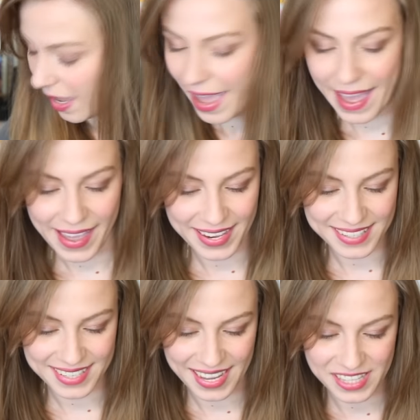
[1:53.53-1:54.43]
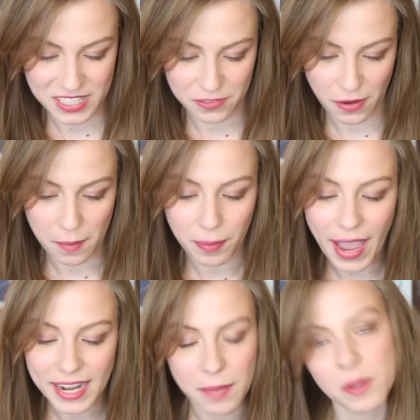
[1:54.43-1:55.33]
and it's from
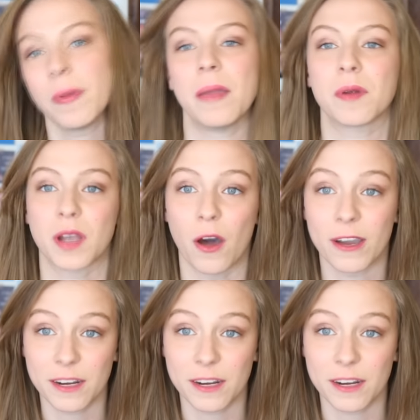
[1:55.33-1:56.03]
Pineapple Paper Co.